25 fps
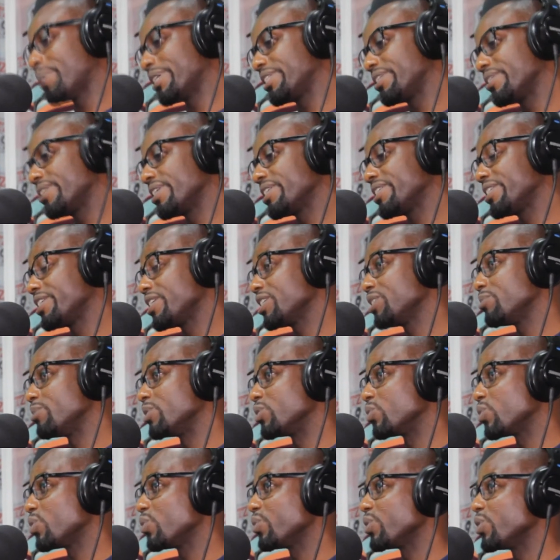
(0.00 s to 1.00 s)
particular
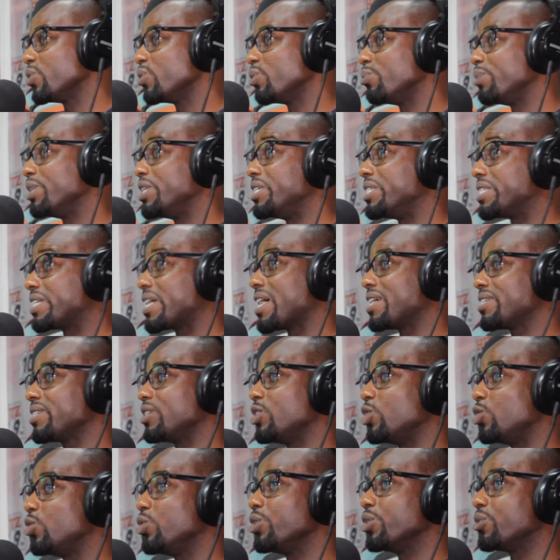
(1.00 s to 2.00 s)
segment, where we're going to be
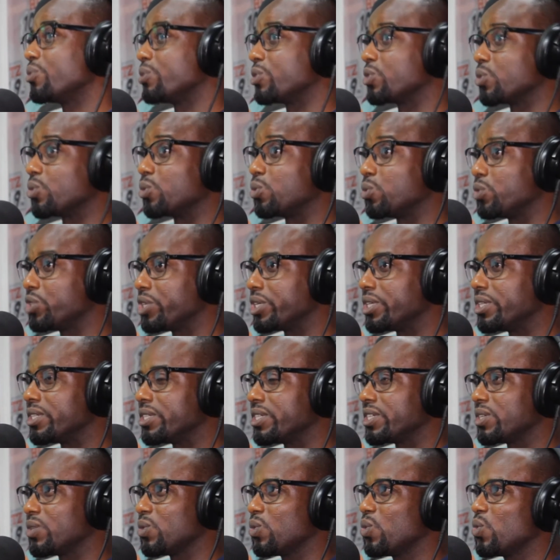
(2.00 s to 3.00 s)
discussing New Year
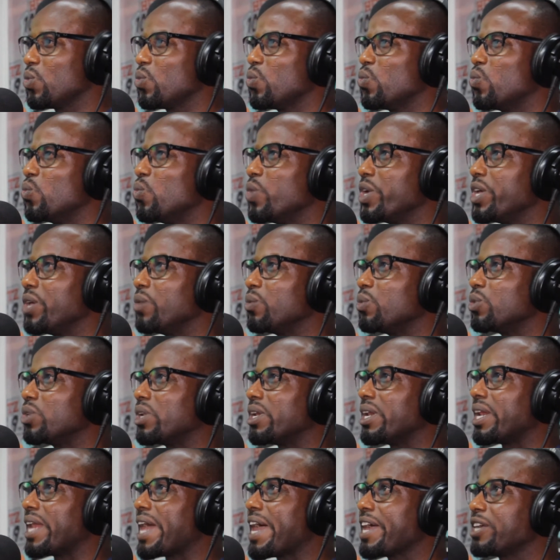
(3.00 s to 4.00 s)
resolutions, we
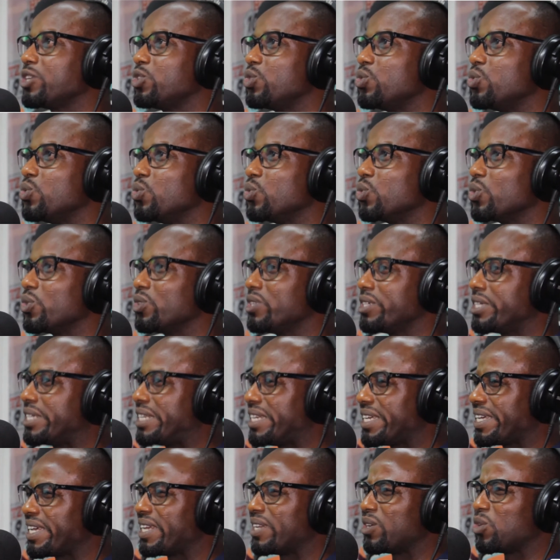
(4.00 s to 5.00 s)
would like to
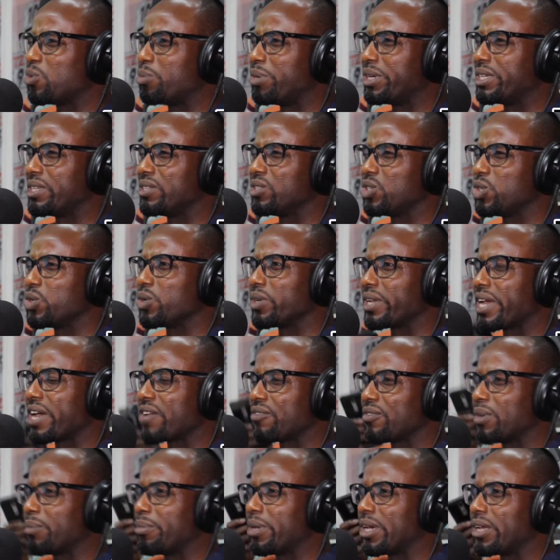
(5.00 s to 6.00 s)
dig a little bit into your
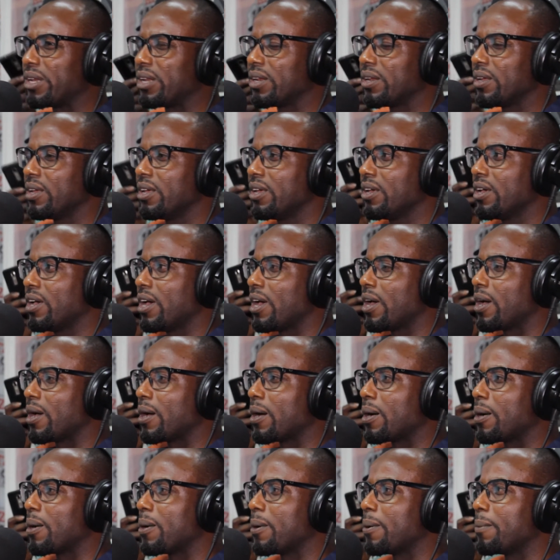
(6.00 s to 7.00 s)
life a bit.
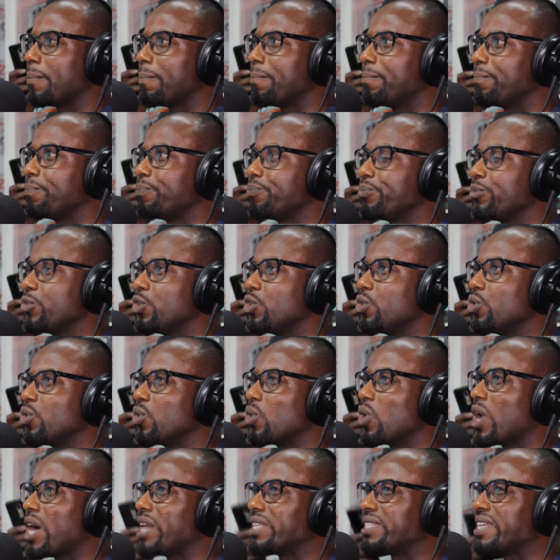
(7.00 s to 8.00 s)

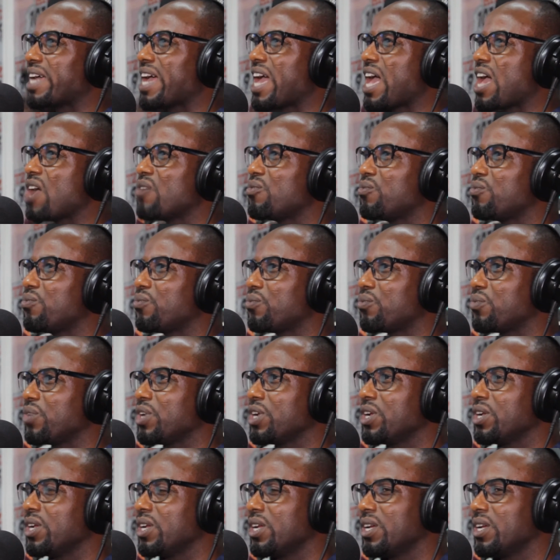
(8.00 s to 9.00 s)
At every